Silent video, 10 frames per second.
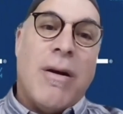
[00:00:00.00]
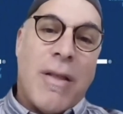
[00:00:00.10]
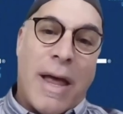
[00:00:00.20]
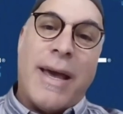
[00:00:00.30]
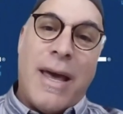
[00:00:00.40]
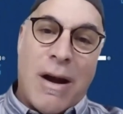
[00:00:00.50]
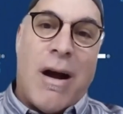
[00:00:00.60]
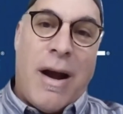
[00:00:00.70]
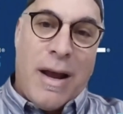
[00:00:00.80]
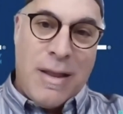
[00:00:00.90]
like in
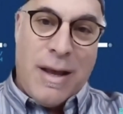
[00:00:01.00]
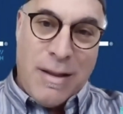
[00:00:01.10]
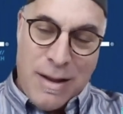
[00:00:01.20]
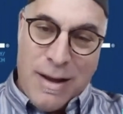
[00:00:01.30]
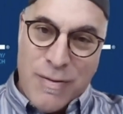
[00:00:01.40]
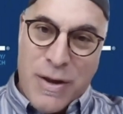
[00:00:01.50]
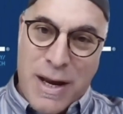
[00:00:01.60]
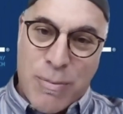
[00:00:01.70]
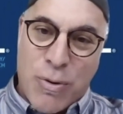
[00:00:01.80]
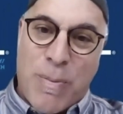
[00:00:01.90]
the
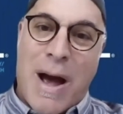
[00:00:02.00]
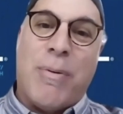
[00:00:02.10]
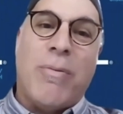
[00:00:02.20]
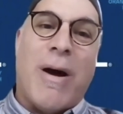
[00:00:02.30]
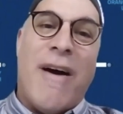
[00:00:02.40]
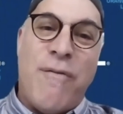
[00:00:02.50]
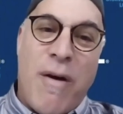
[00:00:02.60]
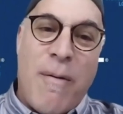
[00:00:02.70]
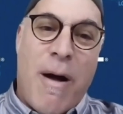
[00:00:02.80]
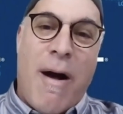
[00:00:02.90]
Hebrew Bible, right,
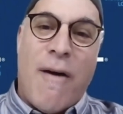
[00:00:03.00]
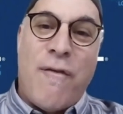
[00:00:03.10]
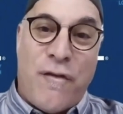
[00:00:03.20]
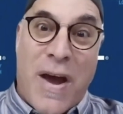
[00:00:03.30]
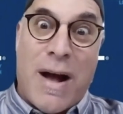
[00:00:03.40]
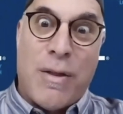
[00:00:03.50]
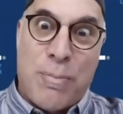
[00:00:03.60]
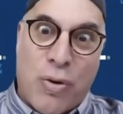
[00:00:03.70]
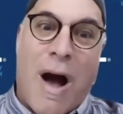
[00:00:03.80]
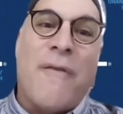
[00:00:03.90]
a
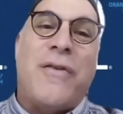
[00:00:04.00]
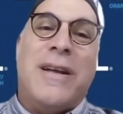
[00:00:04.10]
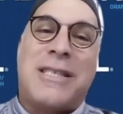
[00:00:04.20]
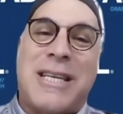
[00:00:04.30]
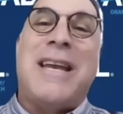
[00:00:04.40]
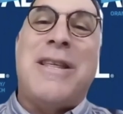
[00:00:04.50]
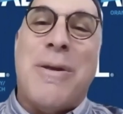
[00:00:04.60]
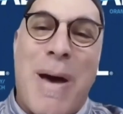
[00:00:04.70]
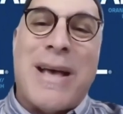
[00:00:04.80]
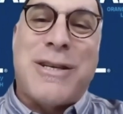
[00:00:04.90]
failed prophet, sending
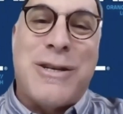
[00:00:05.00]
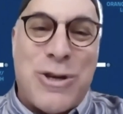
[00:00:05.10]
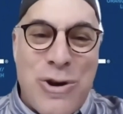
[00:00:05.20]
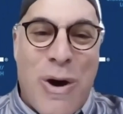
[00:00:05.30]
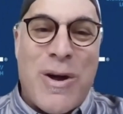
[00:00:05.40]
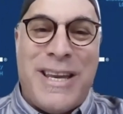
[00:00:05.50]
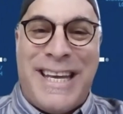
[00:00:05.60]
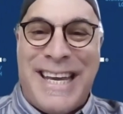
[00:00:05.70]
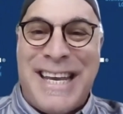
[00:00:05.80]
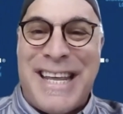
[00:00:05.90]
the message and no one
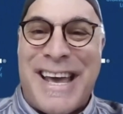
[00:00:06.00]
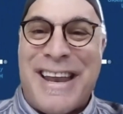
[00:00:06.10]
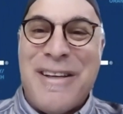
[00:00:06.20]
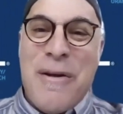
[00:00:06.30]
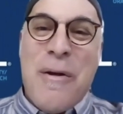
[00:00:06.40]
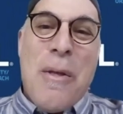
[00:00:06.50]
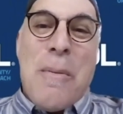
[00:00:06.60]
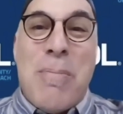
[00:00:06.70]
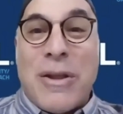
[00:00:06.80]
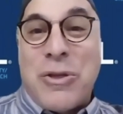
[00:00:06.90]
heeding it.
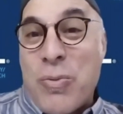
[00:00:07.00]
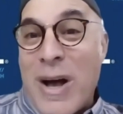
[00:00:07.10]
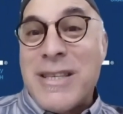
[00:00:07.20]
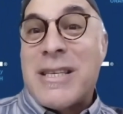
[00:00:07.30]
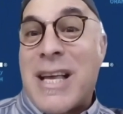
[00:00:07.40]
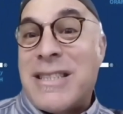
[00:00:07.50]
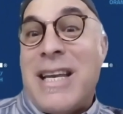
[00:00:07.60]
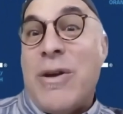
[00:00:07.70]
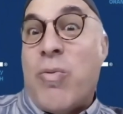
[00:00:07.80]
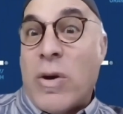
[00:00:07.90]
But there was a sense
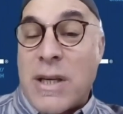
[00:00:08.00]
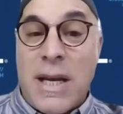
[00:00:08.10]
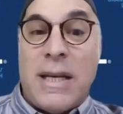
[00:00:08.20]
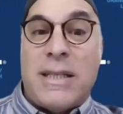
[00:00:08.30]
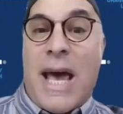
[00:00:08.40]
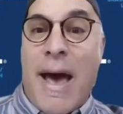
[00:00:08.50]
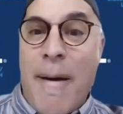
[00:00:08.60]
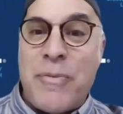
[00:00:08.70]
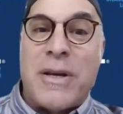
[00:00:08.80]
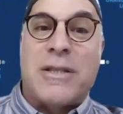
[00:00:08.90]
that he was
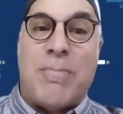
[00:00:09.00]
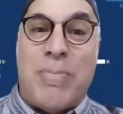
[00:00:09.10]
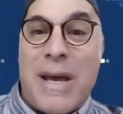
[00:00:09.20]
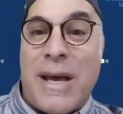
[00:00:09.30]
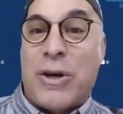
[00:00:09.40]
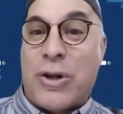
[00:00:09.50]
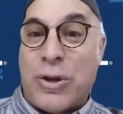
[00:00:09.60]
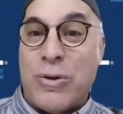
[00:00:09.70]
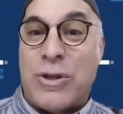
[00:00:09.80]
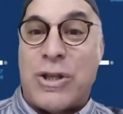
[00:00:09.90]
attempting to be
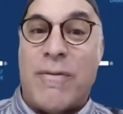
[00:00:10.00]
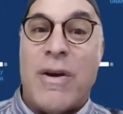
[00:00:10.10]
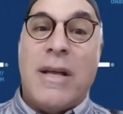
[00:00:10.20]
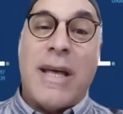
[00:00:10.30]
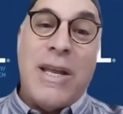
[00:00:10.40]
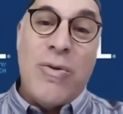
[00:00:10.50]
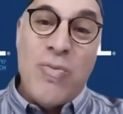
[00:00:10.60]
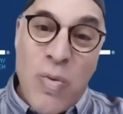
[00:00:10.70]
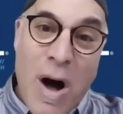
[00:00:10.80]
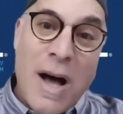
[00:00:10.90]
inclusive, that he
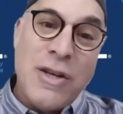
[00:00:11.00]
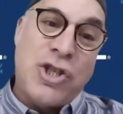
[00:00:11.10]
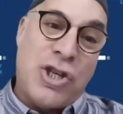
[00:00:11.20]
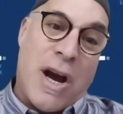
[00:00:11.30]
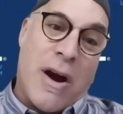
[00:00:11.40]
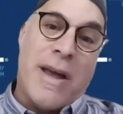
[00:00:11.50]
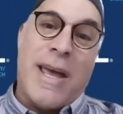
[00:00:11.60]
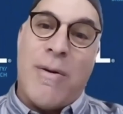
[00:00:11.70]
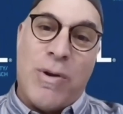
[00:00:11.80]
was sharing it